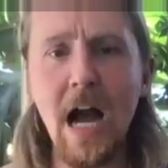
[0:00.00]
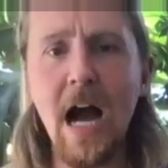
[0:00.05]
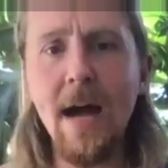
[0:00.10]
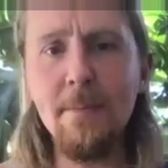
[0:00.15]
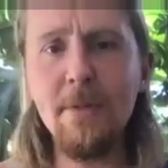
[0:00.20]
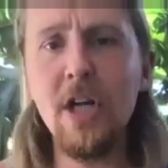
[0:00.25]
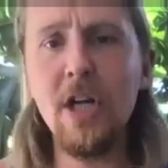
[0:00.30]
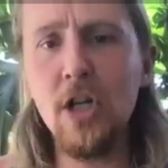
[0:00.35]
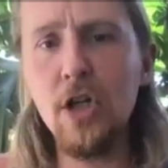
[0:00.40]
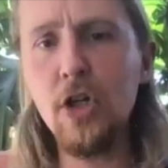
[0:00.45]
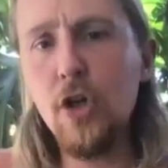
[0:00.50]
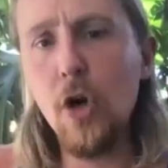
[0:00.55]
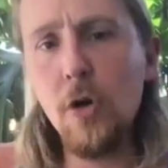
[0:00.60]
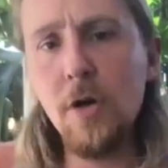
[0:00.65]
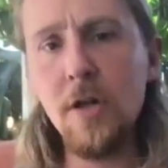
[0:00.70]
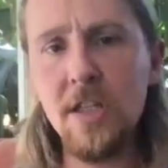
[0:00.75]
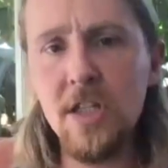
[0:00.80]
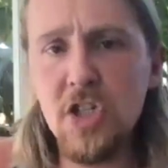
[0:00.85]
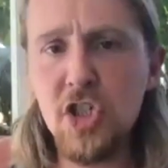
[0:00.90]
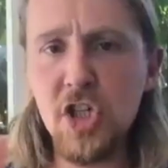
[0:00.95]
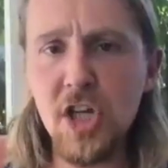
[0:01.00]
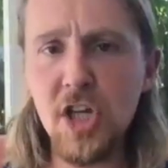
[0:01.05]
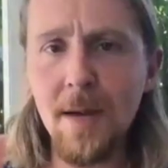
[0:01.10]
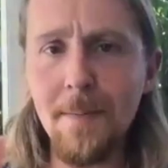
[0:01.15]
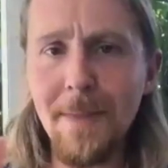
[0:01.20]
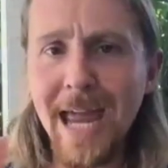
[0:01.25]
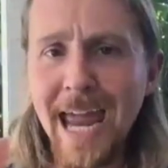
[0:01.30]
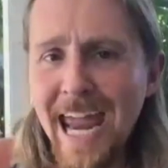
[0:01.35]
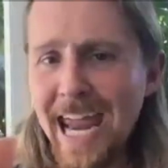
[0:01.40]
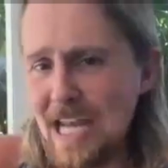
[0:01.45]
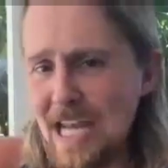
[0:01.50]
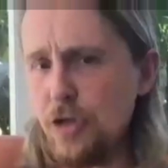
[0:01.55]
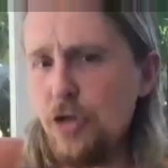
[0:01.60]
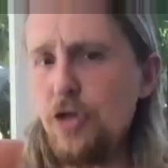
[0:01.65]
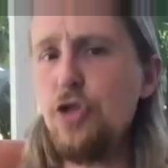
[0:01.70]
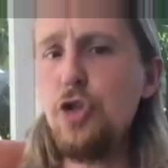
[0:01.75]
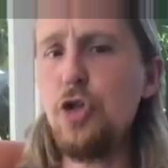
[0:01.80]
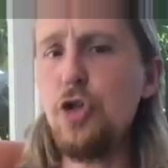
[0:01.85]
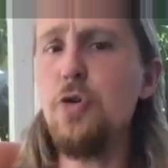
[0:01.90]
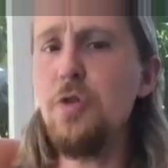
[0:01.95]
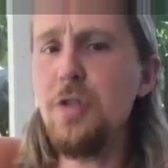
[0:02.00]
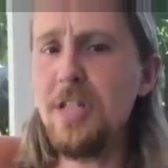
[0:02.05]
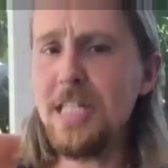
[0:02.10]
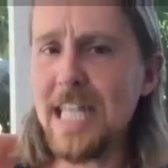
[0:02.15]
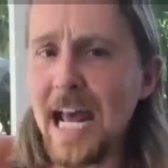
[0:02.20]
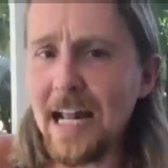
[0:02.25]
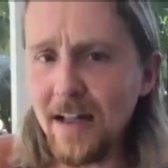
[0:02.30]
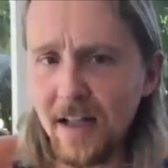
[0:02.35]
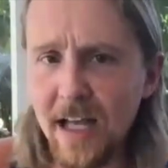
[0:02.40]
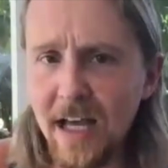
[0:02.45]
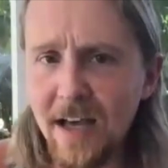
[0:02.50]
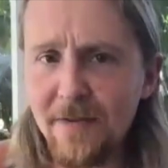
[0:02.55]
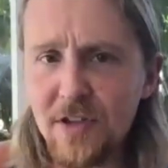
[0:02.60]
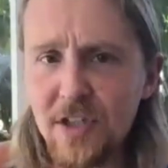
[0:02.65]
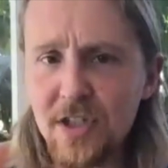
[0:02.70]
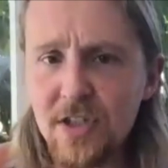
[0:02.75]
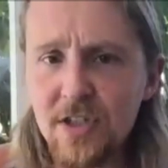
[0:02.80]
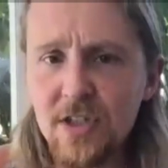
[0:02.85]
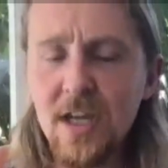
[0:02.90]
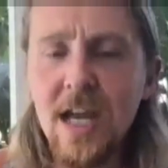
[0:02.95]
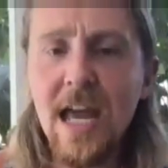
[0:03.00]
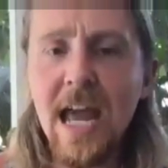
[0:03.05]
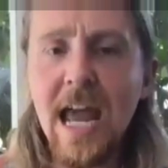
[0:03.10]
I'm going to go to the gym and do deadlifts.